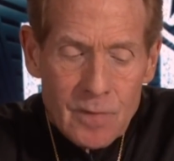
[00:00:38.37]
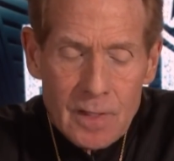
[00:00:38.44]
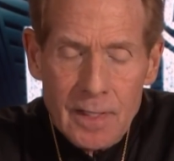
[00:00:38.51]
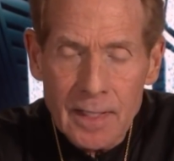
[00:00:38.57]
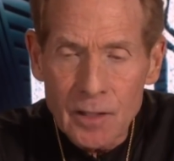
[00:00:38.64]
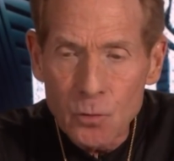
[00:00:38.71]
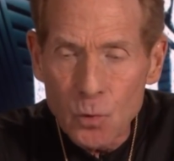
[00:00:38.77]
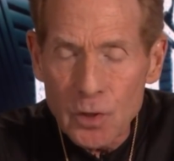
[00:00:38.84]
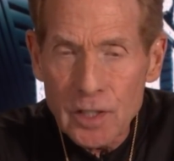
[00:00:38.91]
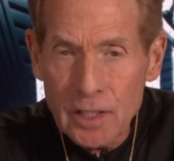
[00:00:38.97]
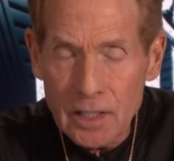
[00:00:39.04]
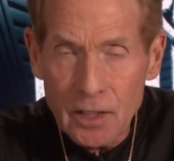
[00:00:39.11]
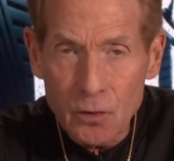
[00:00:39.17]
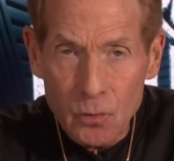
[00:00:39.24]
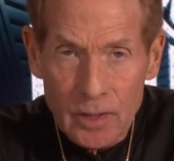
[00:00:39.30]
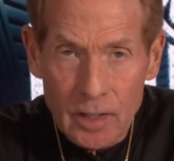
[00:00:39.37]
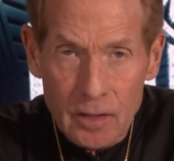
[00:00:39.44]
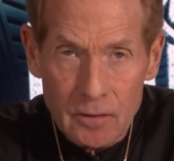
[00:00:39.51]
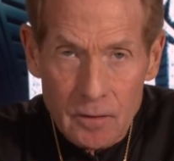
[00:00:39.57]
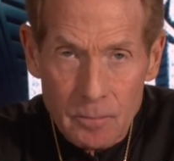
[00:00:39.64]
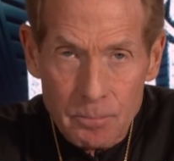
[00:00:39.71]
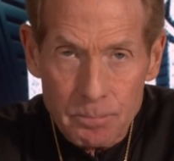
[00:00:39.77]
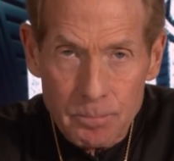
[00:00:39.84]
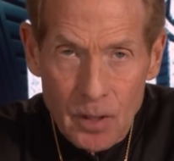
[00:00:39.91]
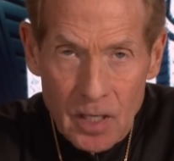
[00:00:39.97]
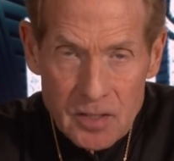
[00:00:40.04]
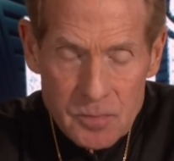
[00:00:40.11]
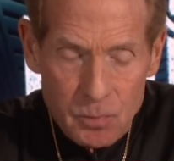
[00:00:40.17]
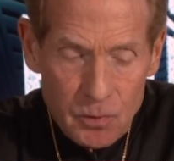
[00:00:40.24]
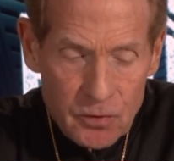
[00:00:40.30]
And we're kicking around the
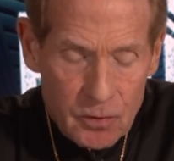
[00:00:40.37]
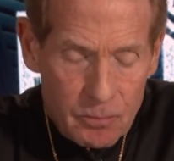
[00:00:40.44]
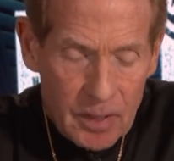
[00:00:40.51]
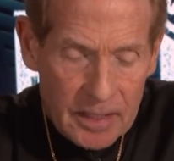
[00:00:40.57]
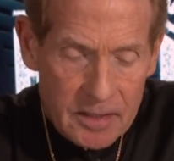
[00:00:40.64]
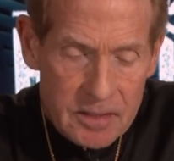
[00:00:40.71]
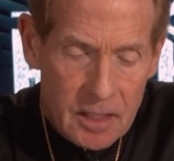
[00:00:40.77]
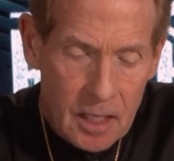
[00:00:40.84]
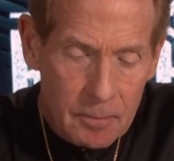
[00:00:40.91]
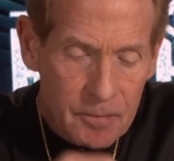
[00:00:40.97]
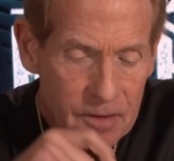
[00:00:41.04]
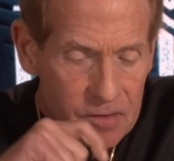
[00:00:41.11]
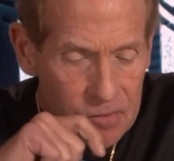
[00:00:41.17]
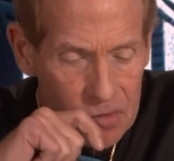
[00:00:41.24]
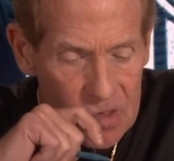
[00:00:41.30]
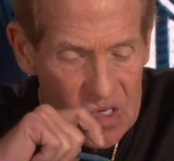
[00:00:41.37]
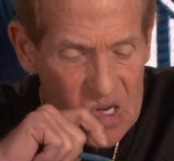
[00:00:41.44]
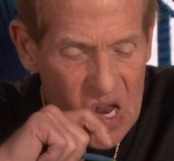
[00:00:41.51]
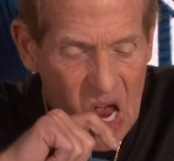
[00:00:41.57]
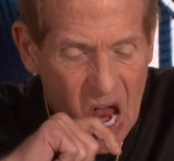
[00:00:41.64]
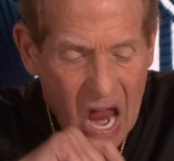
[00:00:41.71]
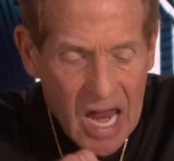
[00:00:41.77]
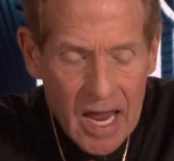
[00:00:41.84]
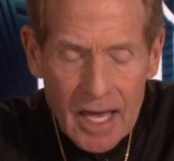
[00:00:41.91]
possible debate topics for the day,